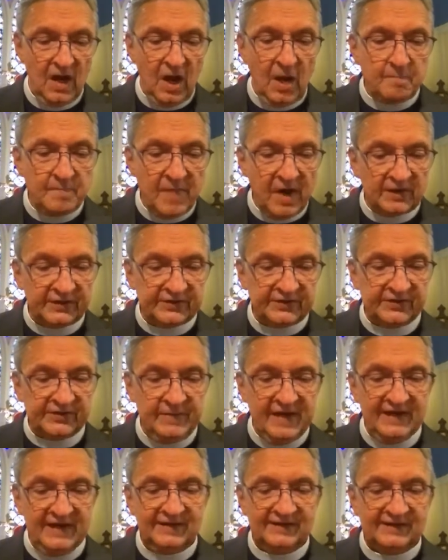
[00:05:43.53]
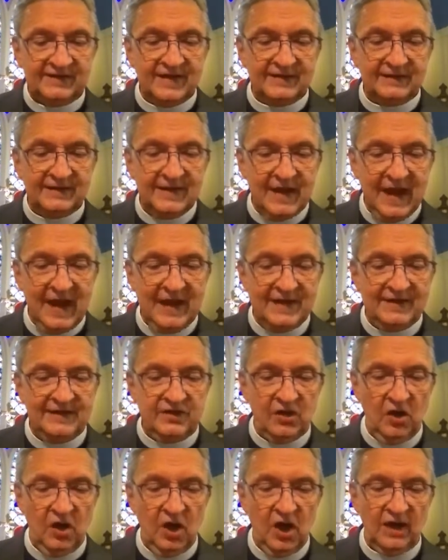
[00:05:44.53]
Marx means that God
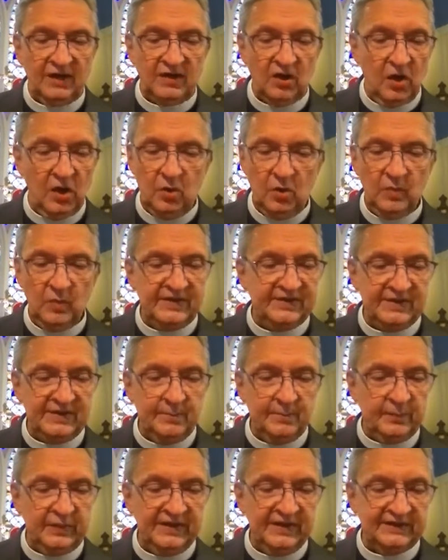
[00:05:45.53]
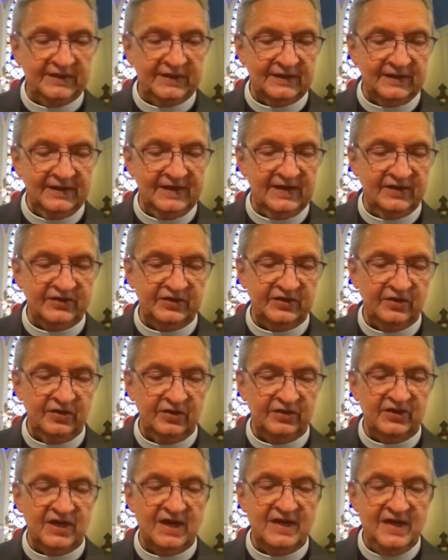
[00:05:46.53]
talk always implicitly
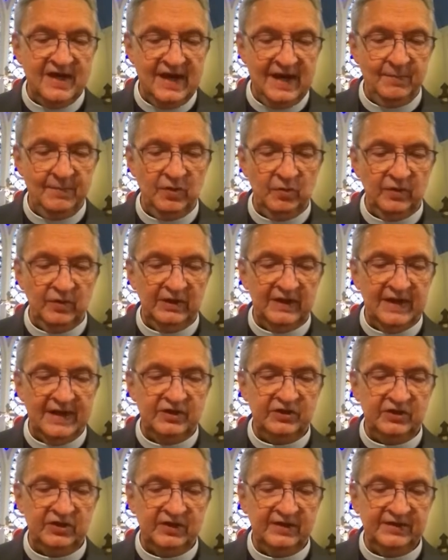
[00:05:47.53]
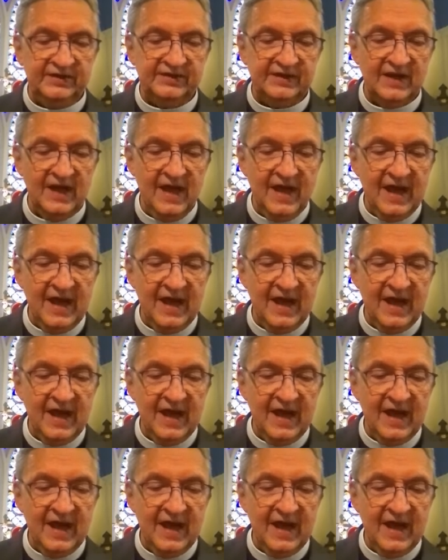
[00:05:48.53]
asserts neighbor relations,